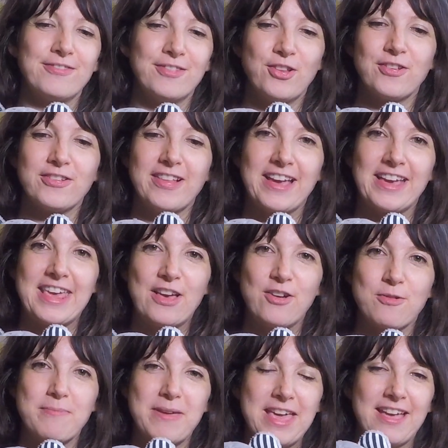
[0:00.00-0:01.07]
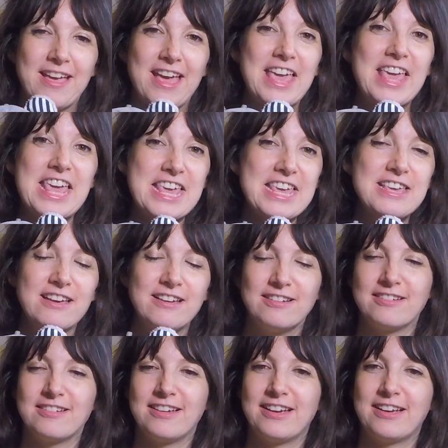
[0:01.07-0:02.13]
looks like it could be a he.
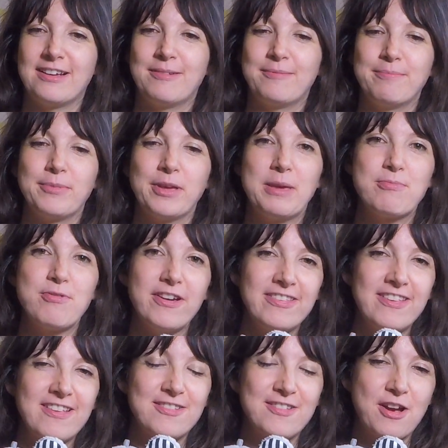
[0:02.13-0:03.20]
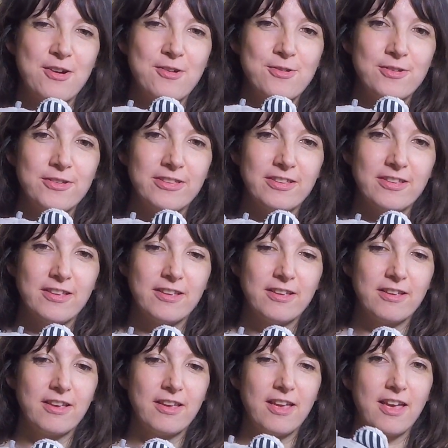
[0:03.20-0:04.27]
But you press his nose
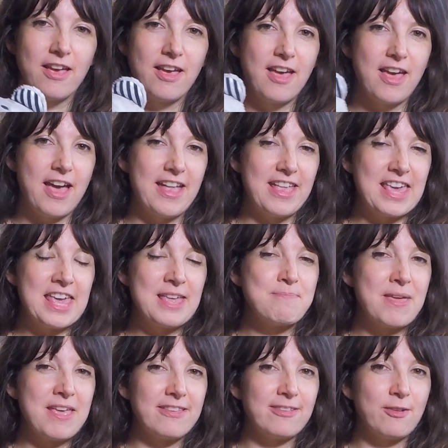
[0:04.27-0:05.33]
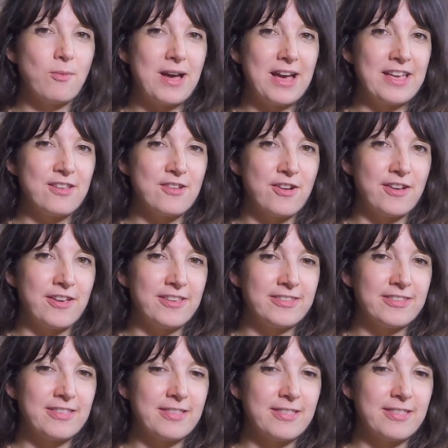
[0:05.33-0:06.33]
and he emits a white noise.